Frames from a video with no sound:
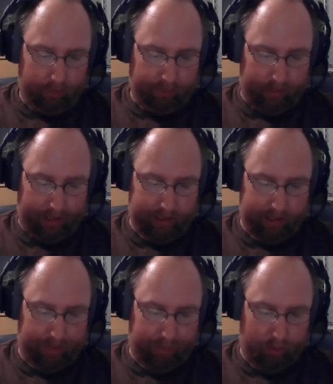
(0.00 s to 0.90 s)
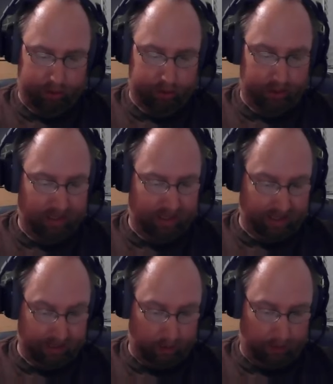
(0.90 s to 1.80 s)
for that is thy portion in
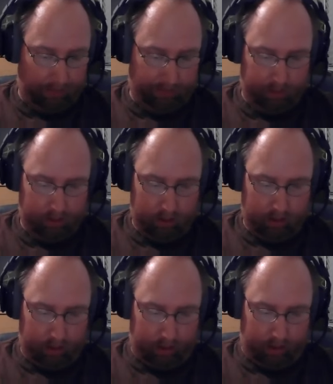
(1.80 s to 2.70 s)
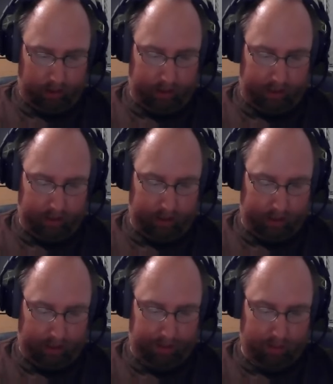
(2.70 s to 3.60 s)
this life, and in thy
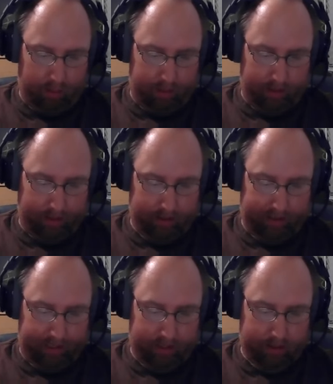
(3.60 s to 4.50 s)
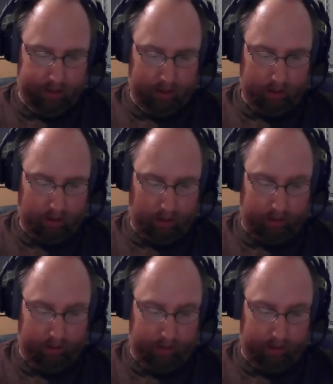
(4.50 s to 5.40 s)
labor which thou takest
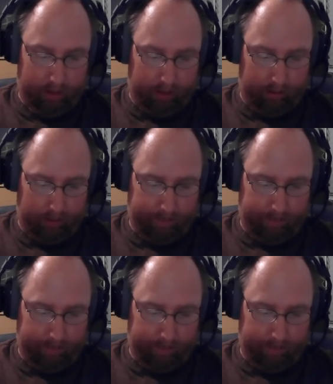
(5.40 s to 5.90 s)
under the sun.